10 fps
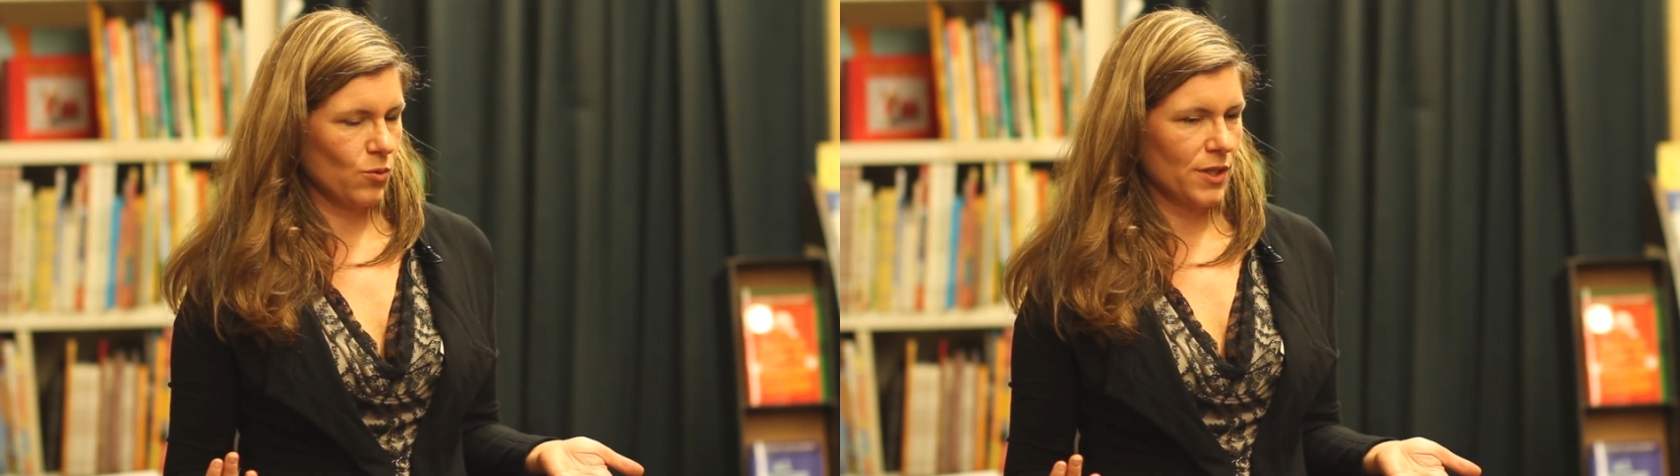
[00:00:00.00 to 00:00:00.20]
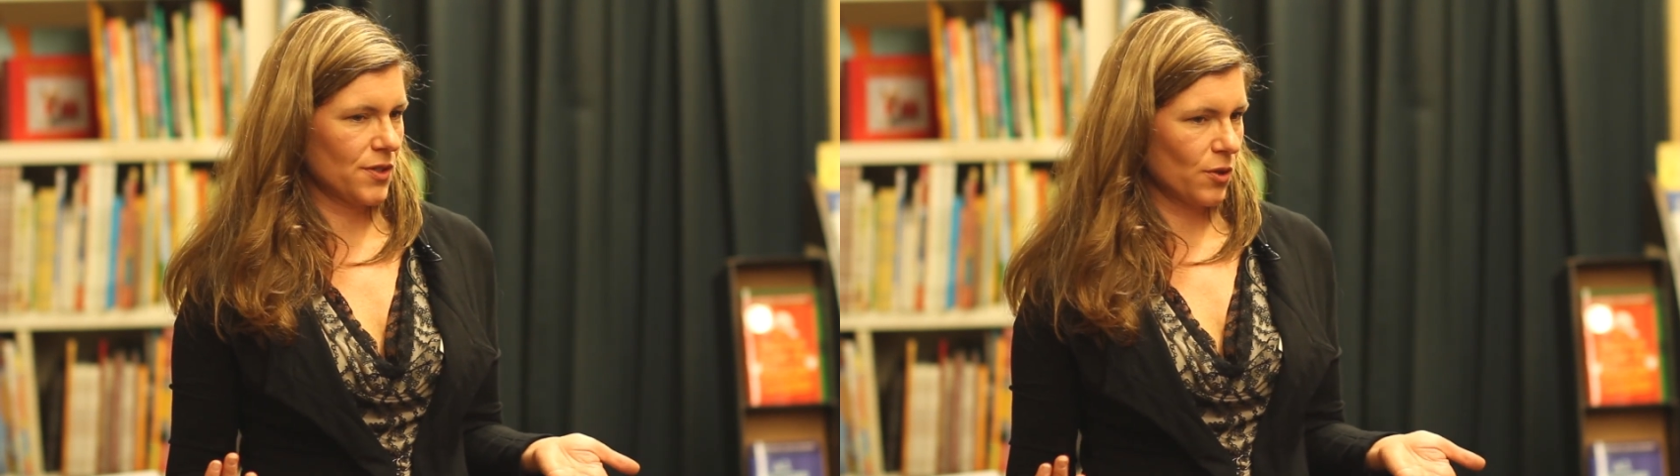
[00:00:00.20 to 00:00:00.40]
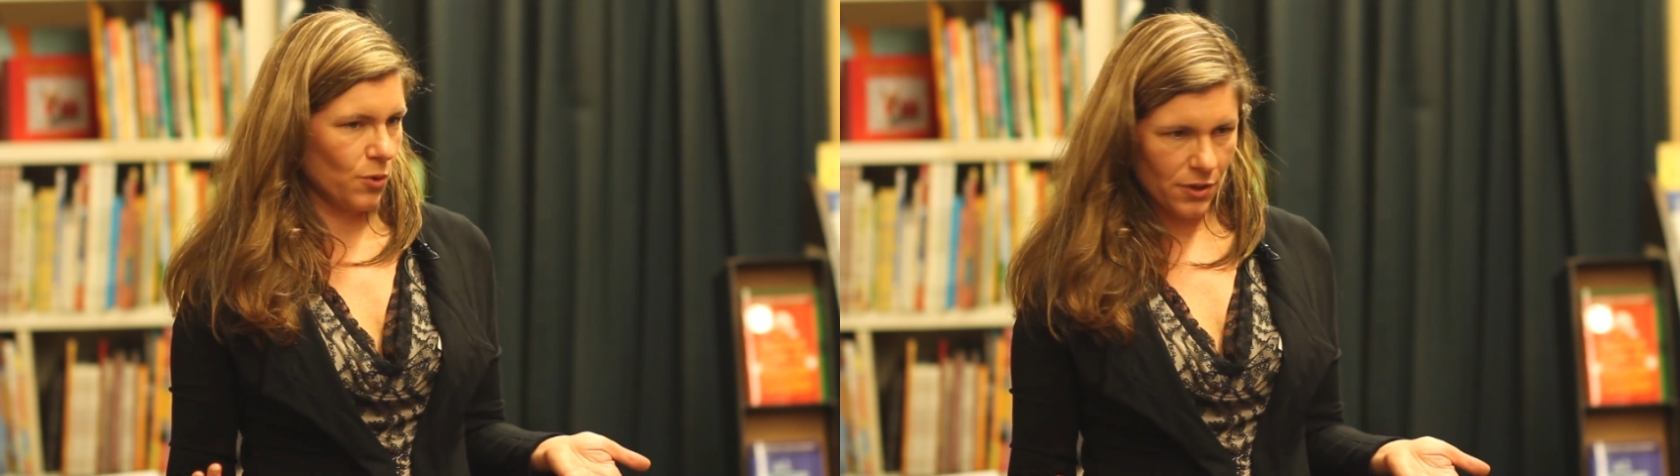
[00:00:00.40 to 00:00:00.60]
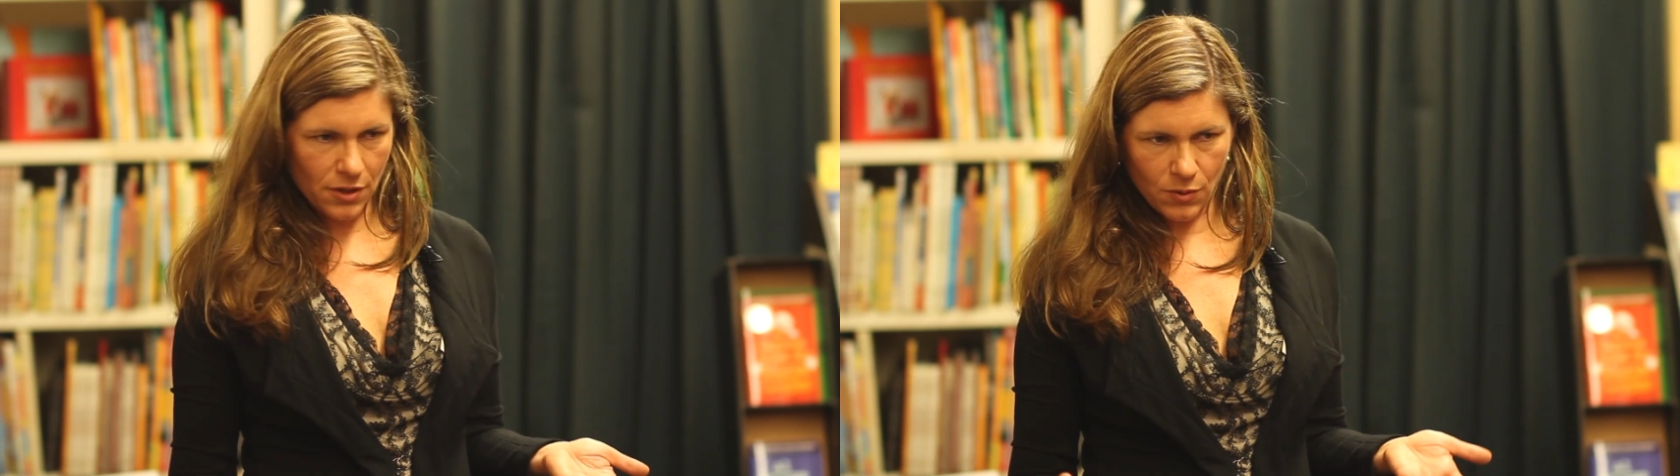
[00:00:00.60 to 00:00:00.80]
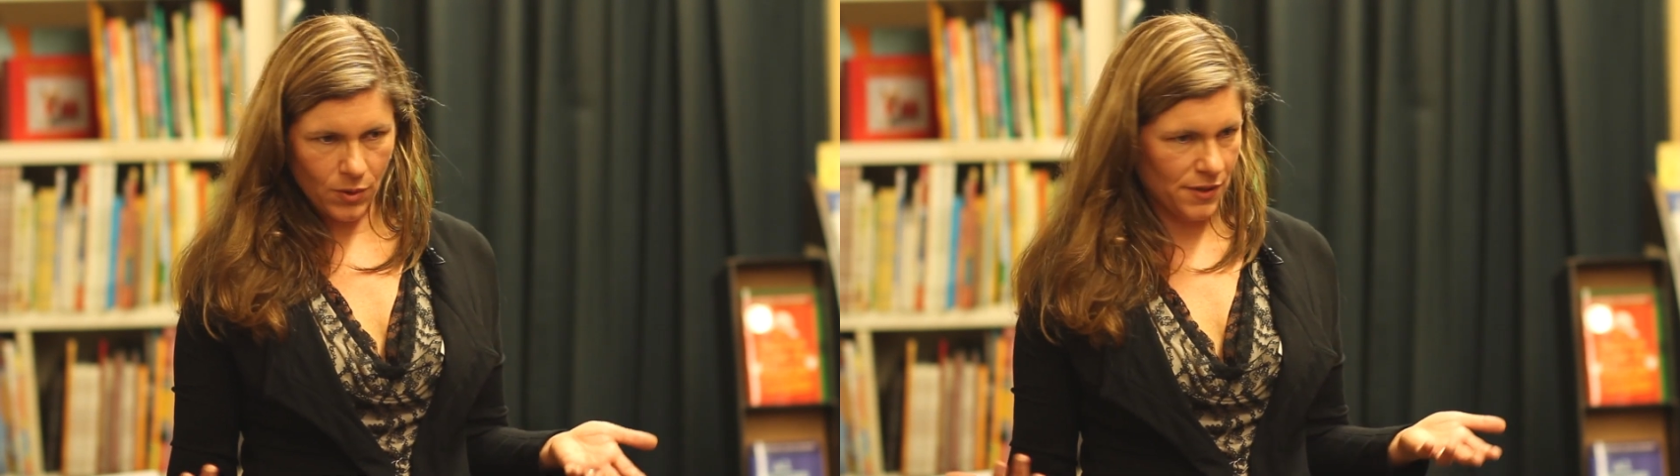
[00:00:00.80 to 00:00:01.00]
once a
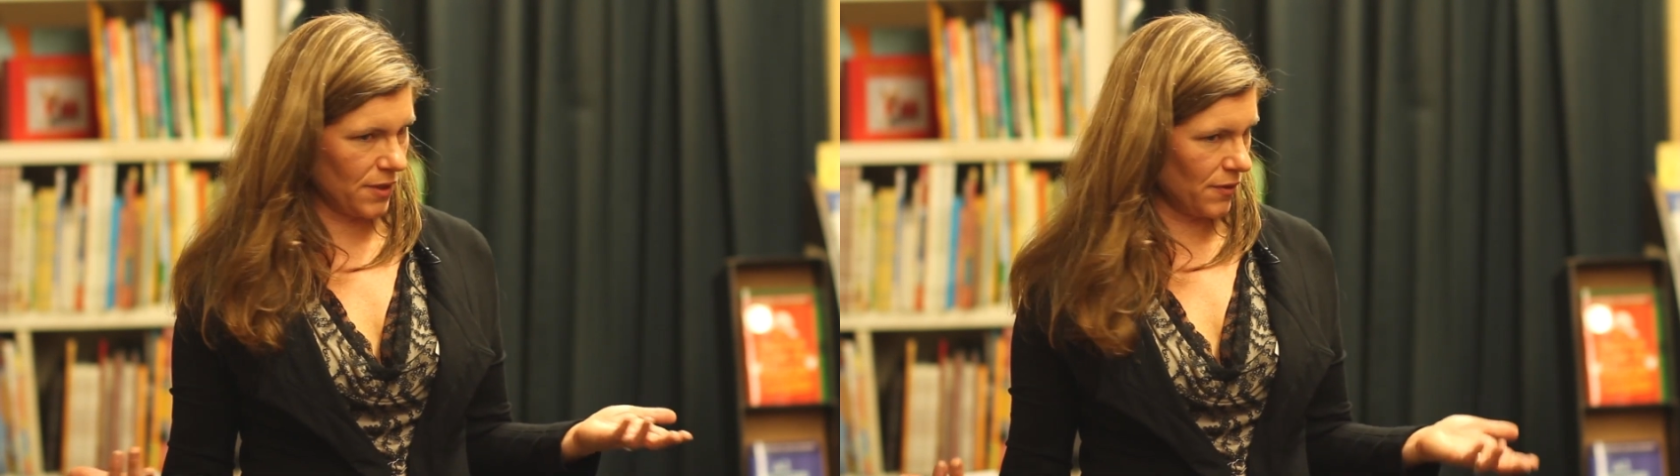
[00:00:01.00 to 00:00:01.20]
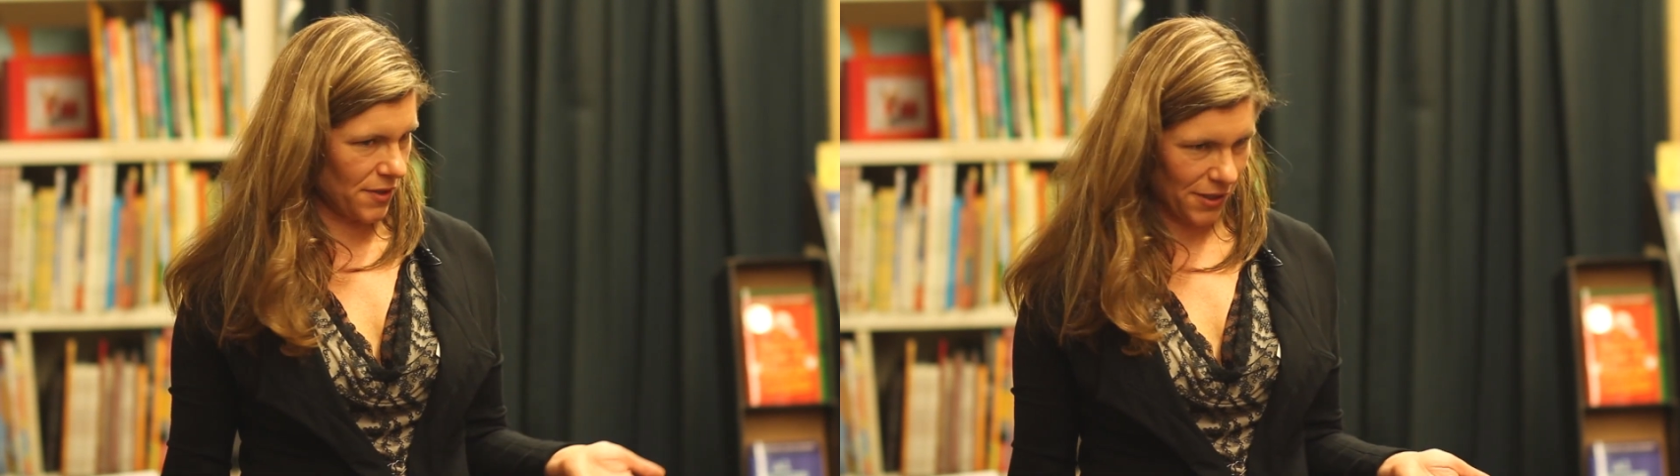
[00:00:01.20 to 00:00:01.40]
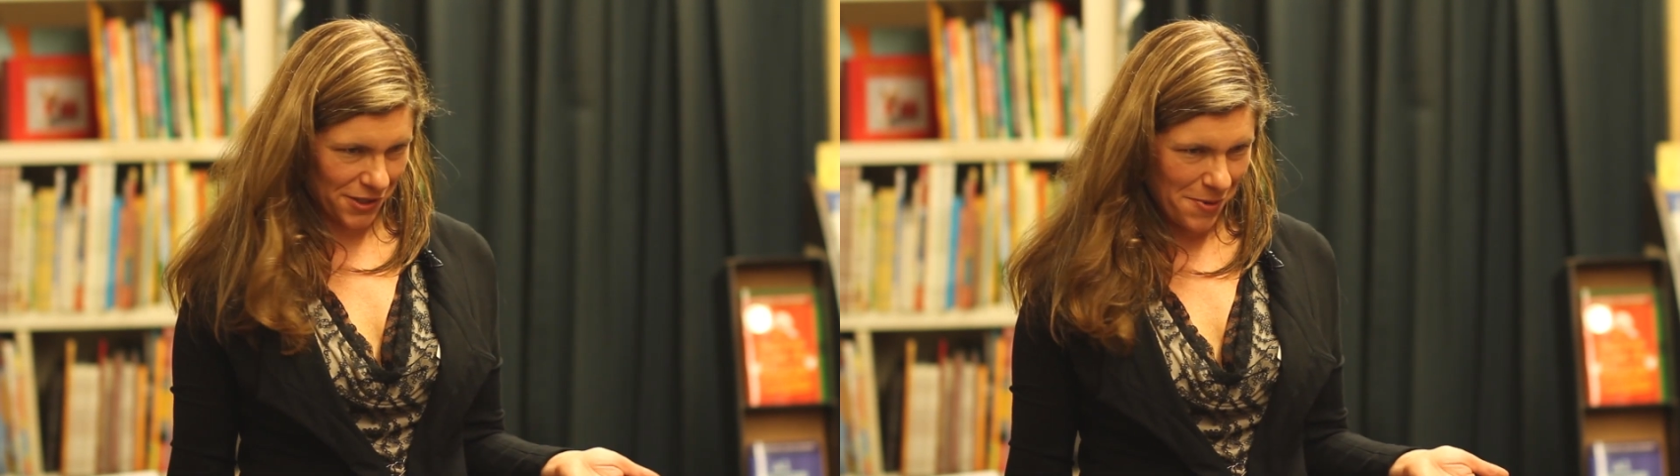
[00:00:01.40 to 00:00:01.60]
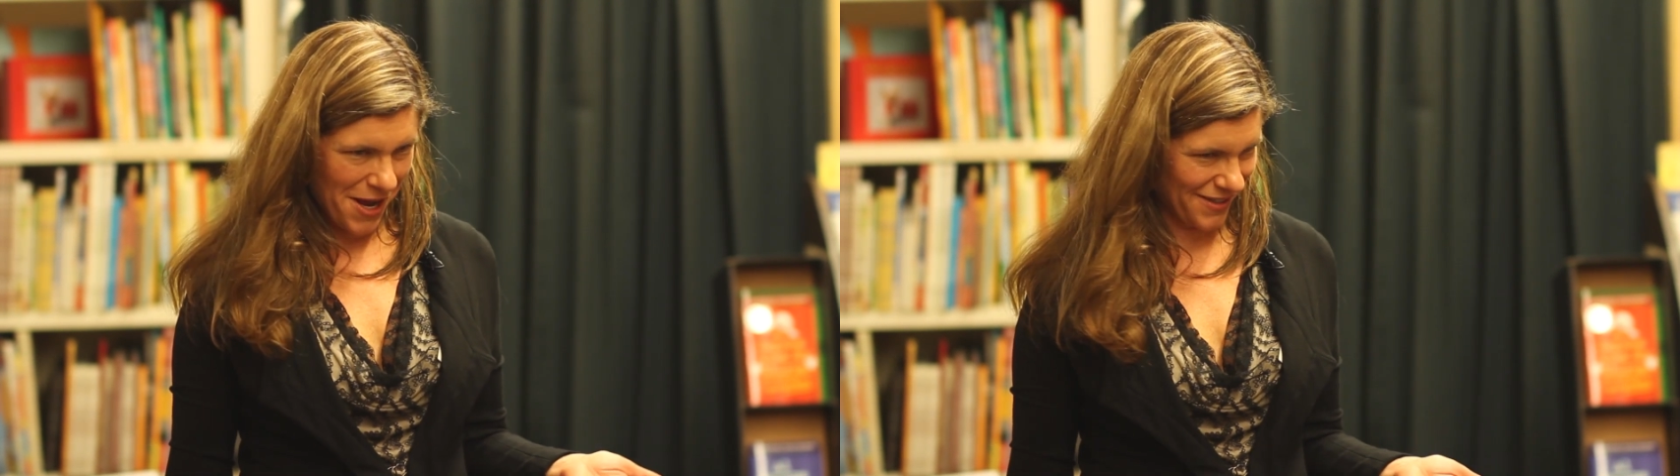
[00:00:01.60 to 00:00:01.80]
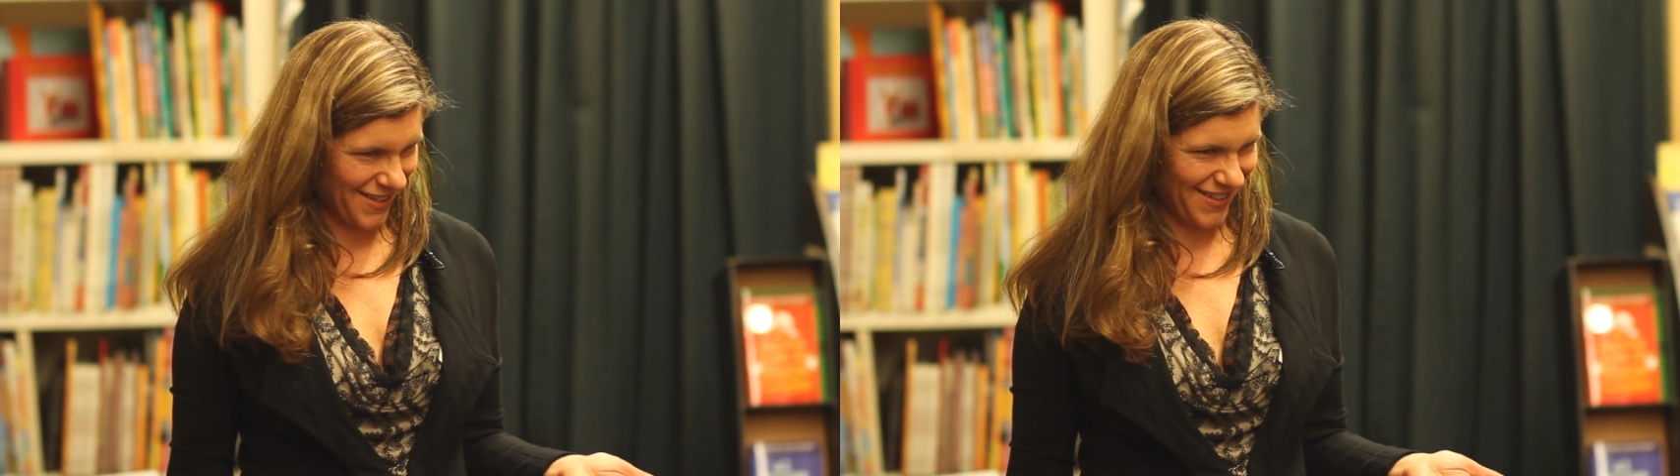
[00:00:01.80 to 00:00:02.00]
quarter or once every 6
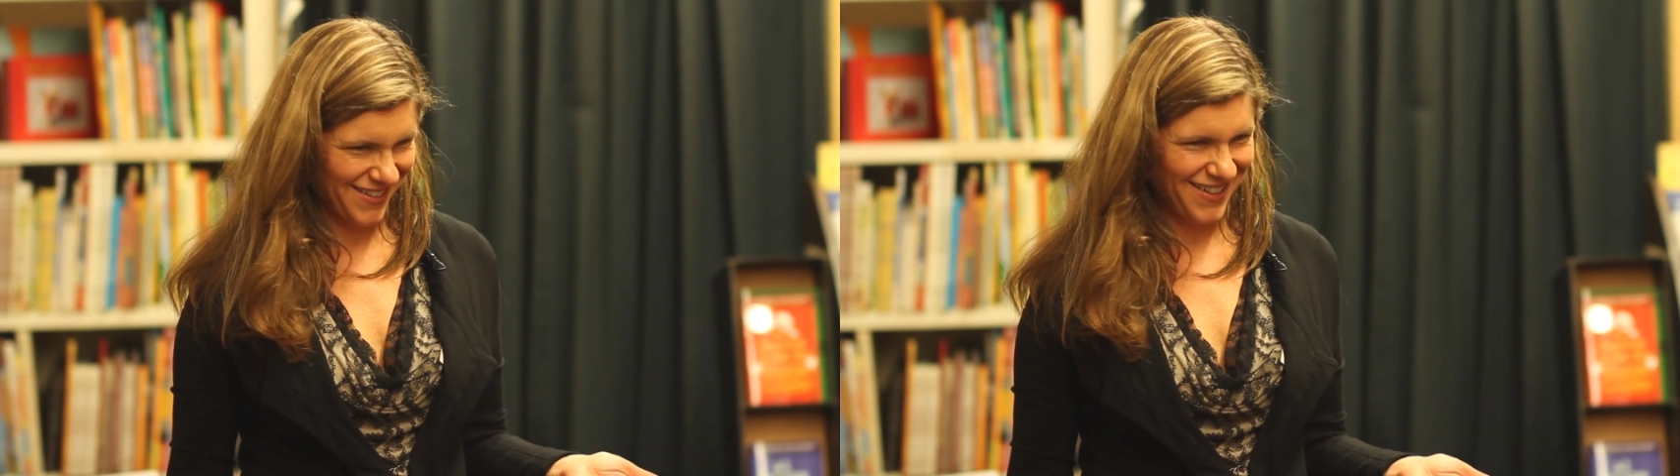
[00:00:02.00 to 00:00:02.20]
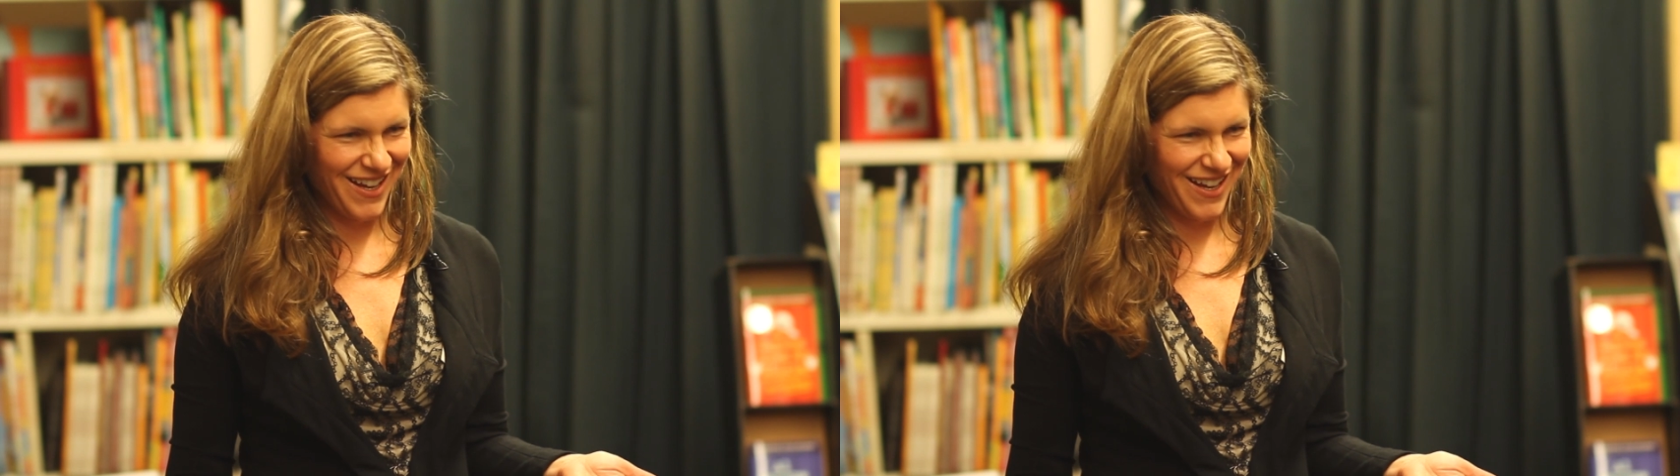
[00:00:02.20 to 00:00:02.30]
months,